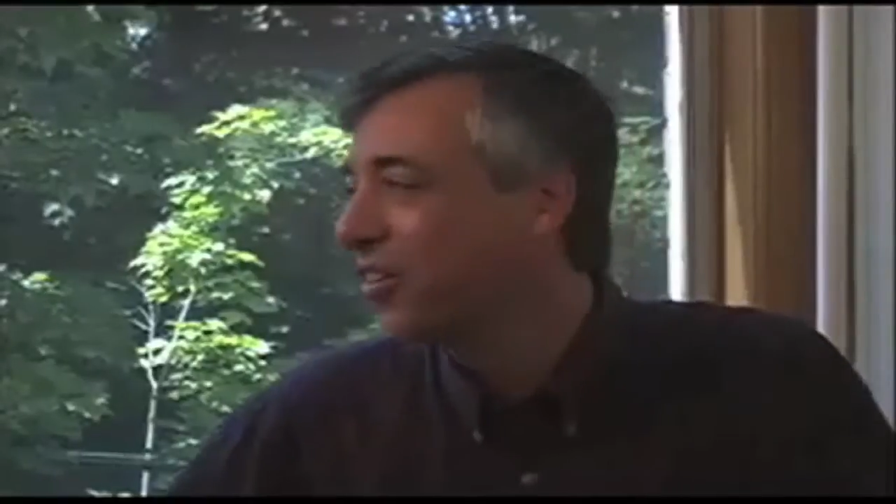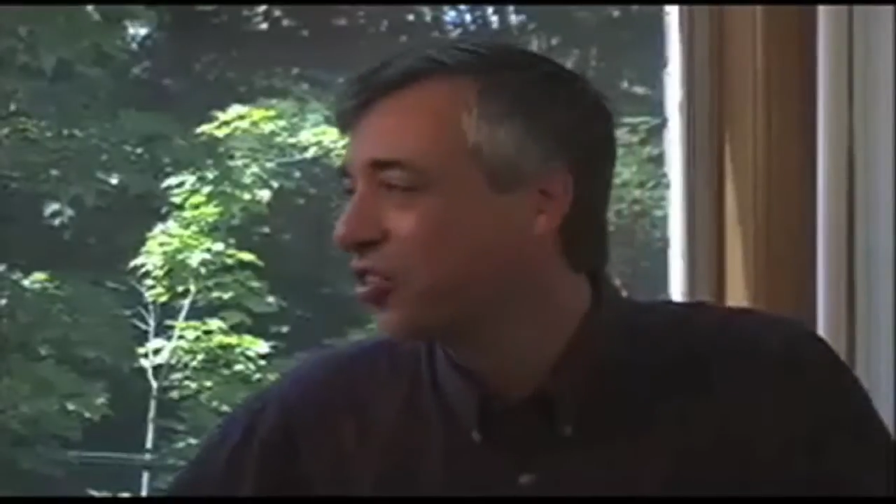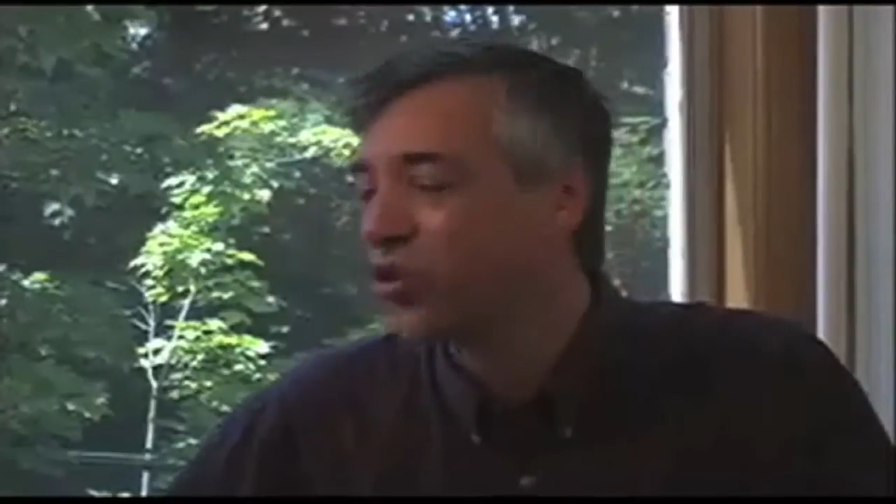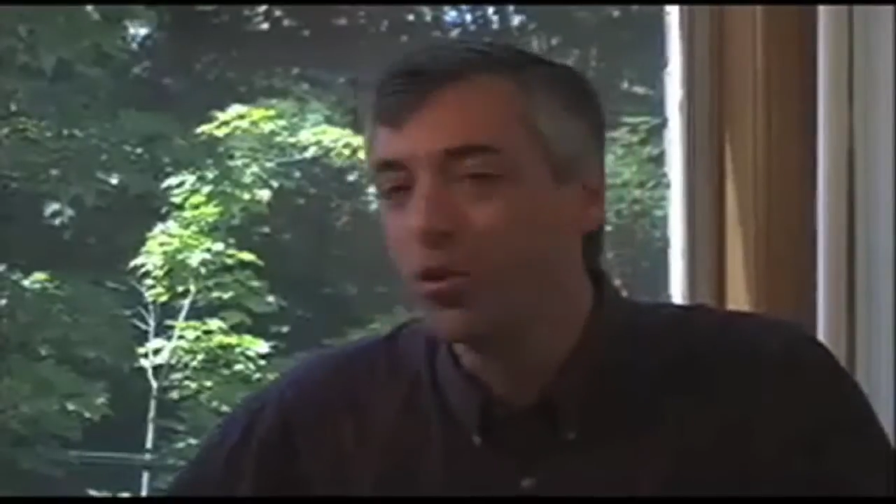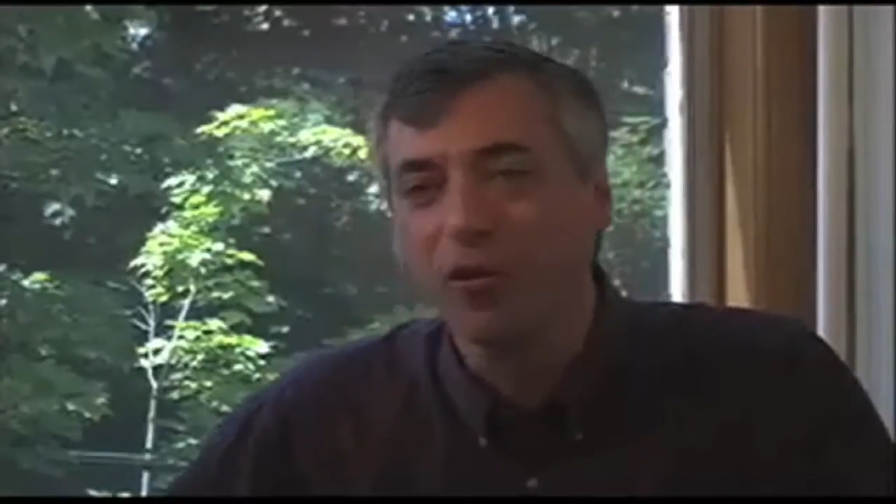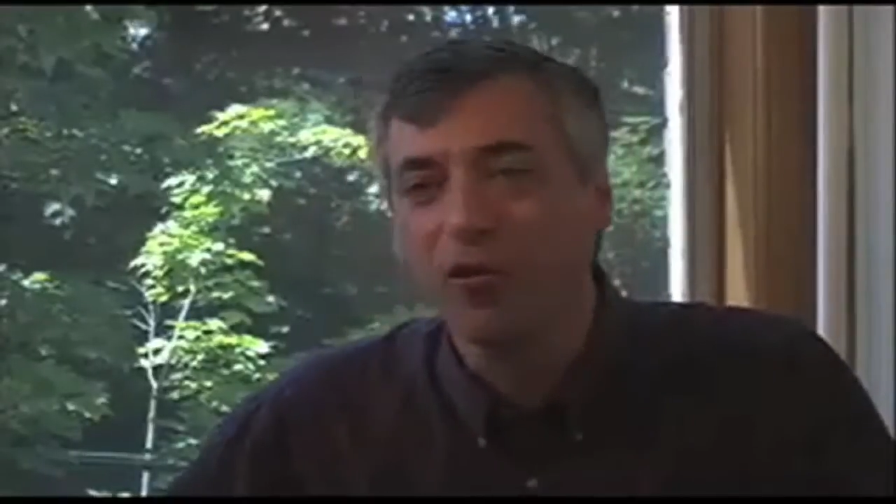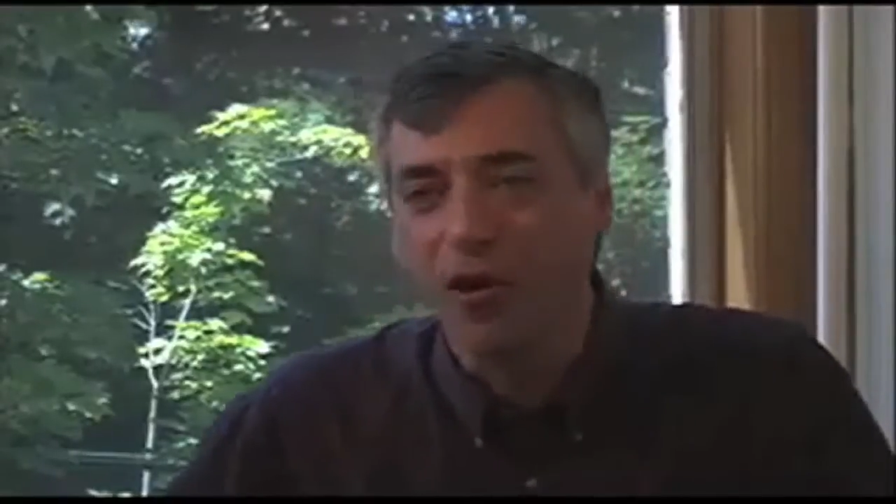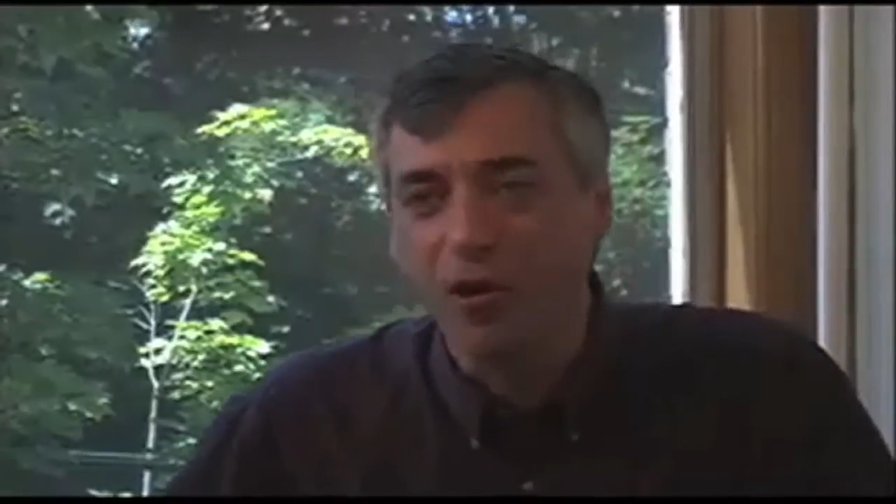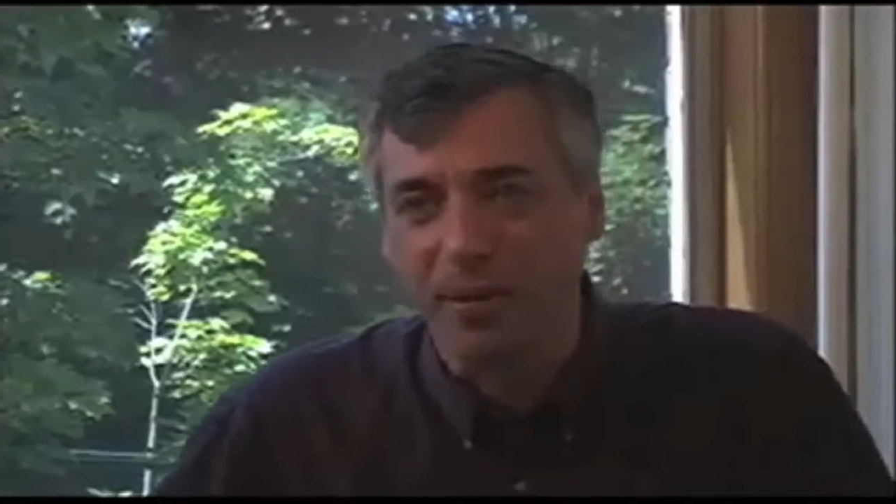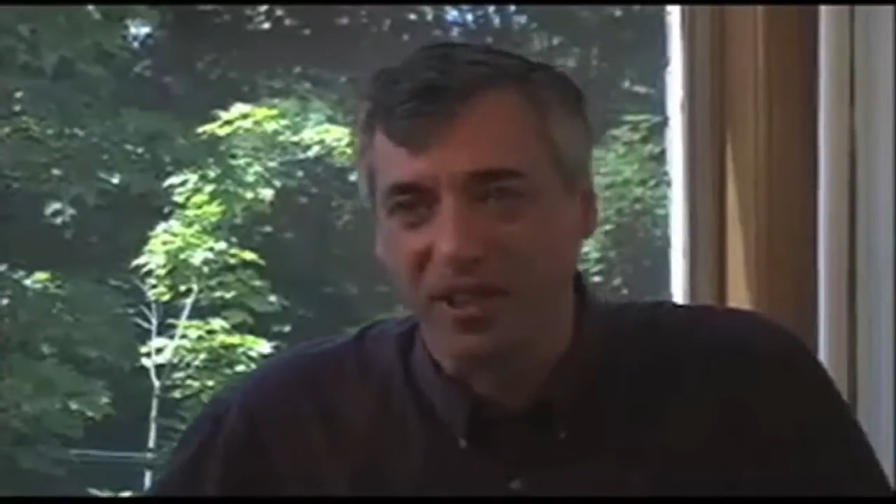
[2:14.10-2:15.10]
armed cops
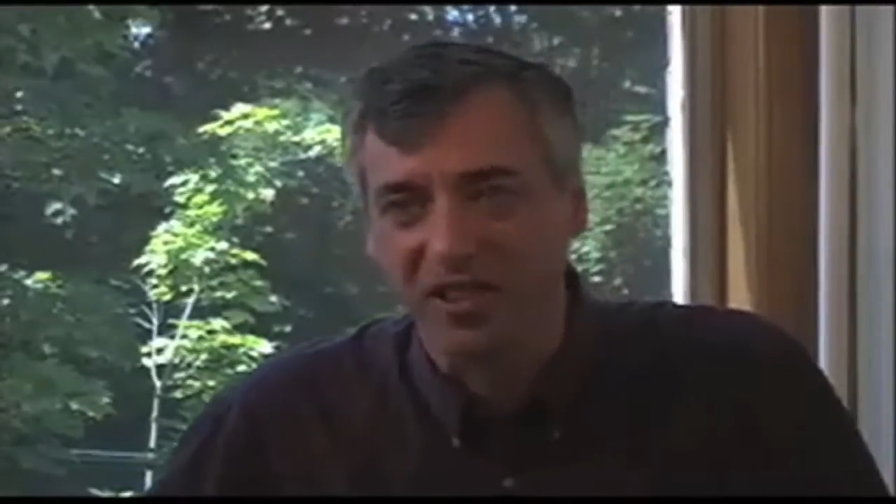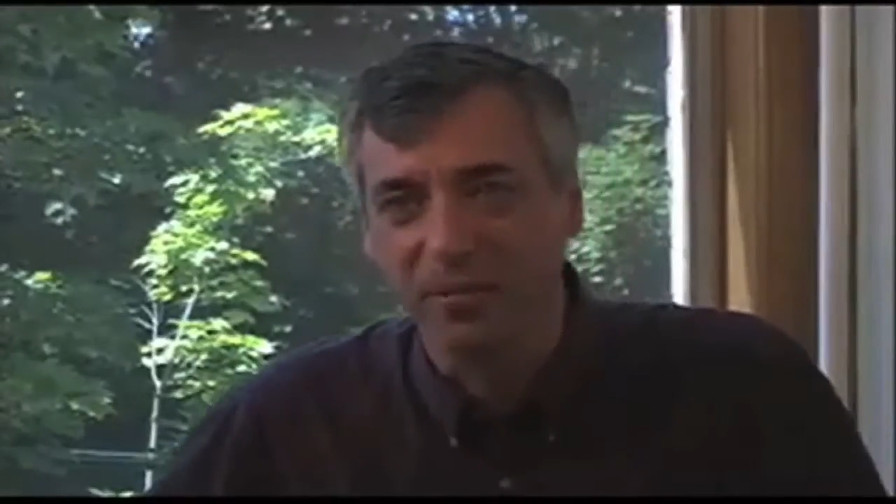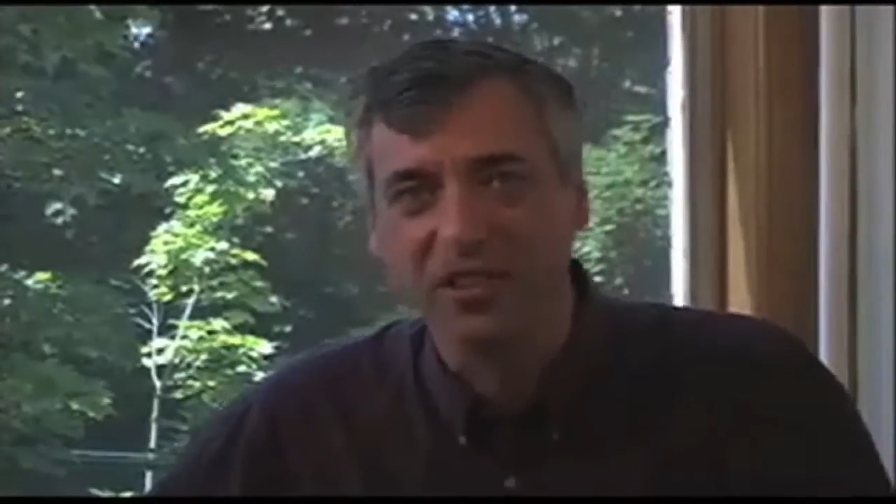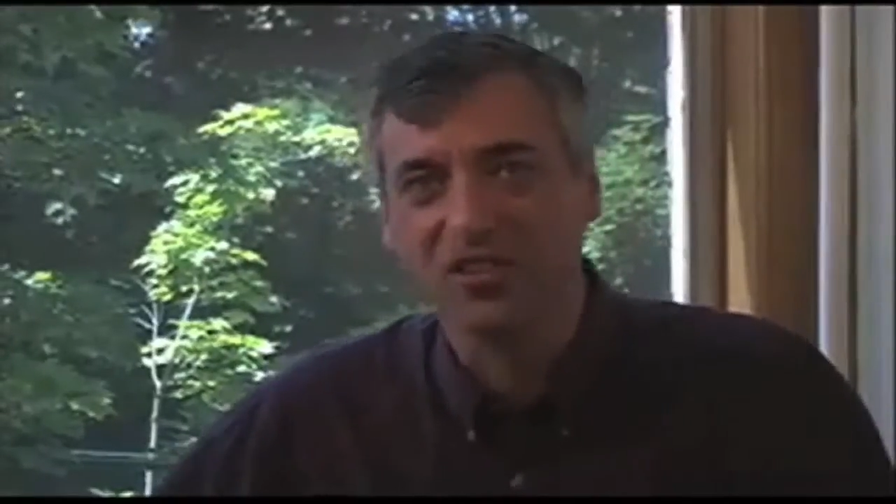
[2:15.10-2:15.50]
roaming the halls,